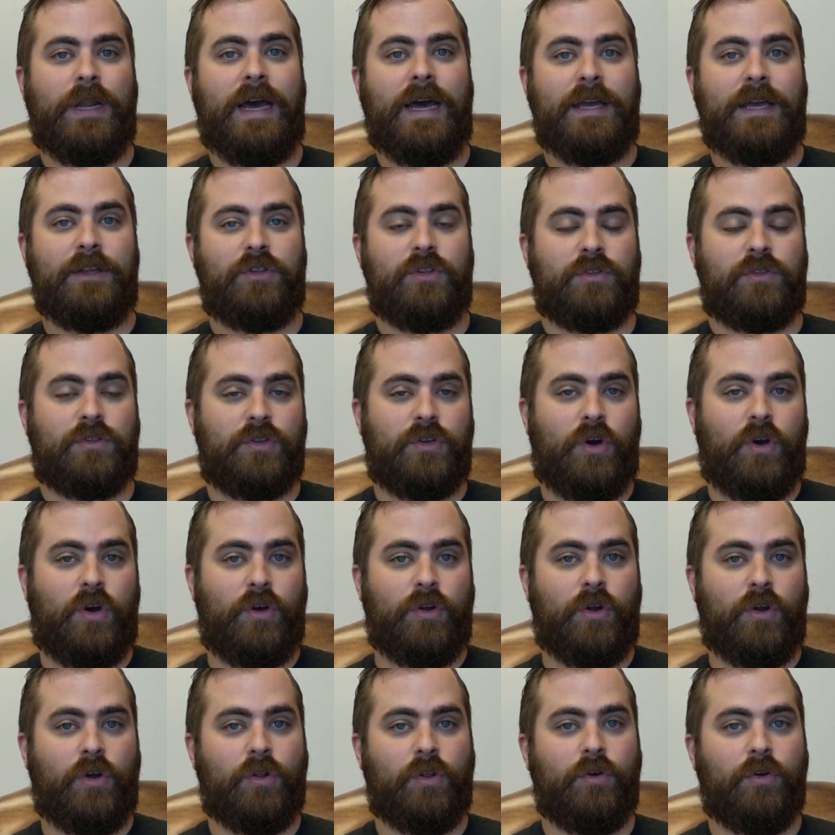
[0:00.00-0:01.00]
and I had just
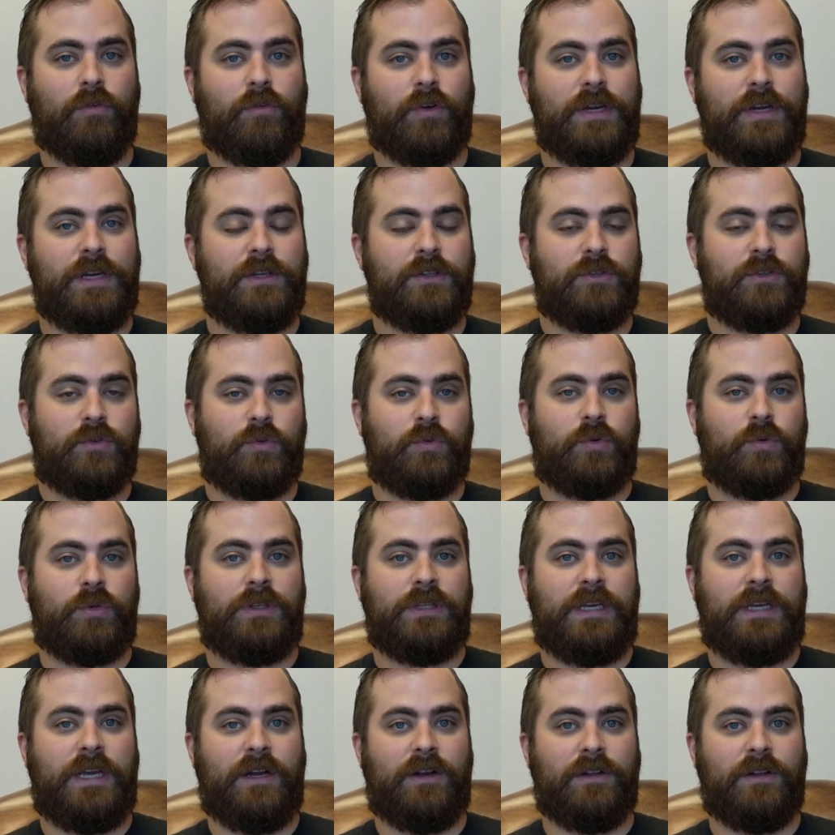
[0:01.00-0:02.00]
gone all over Eastern
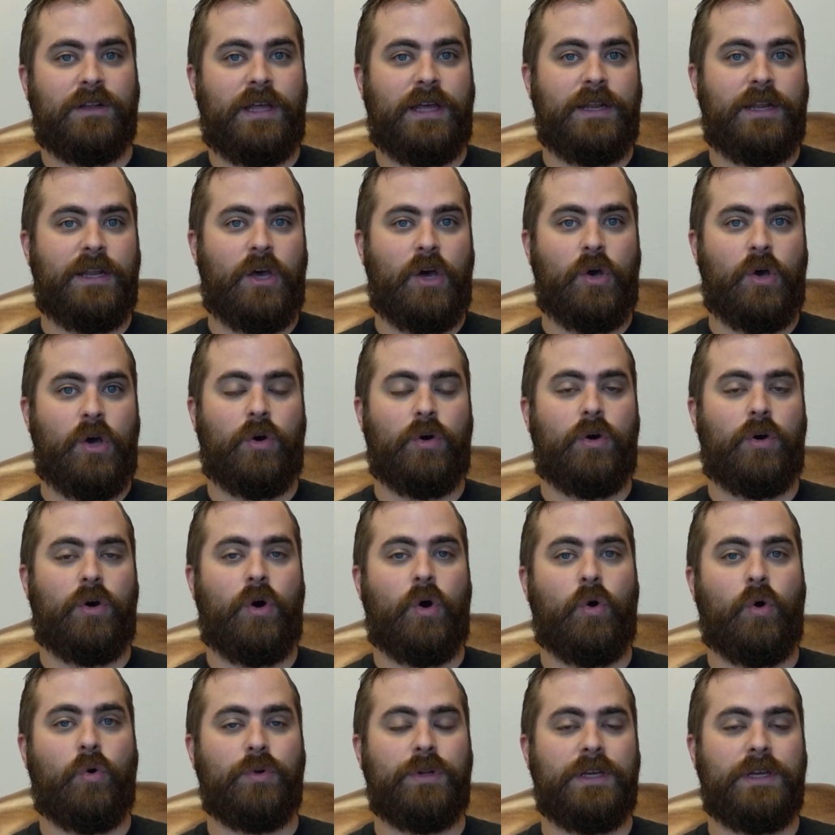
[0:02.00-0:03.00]
North Carolina
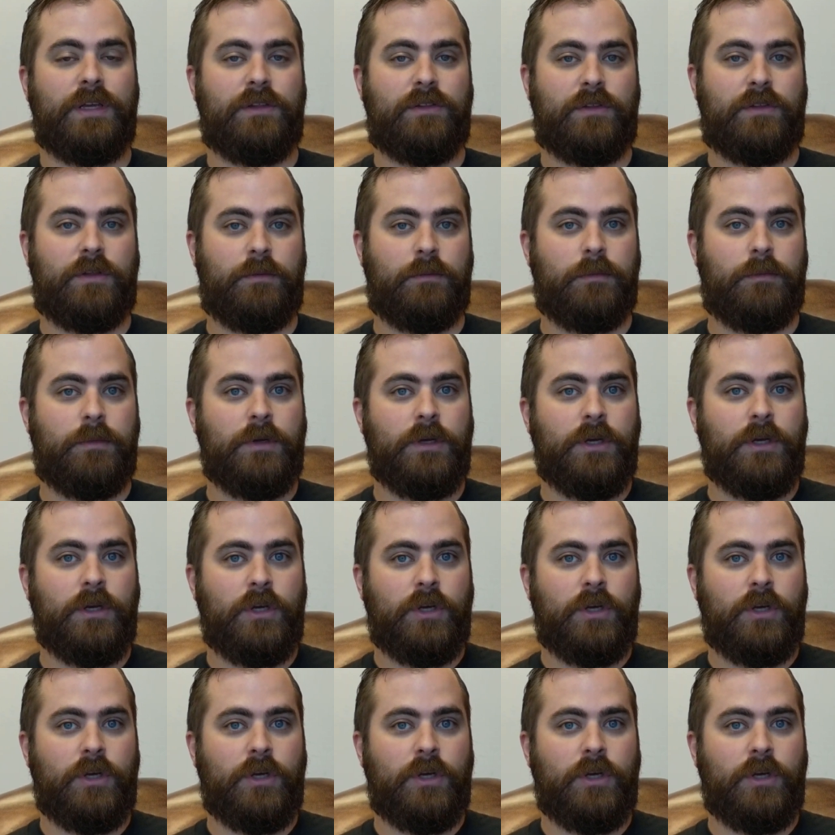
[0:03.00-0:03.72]
holding some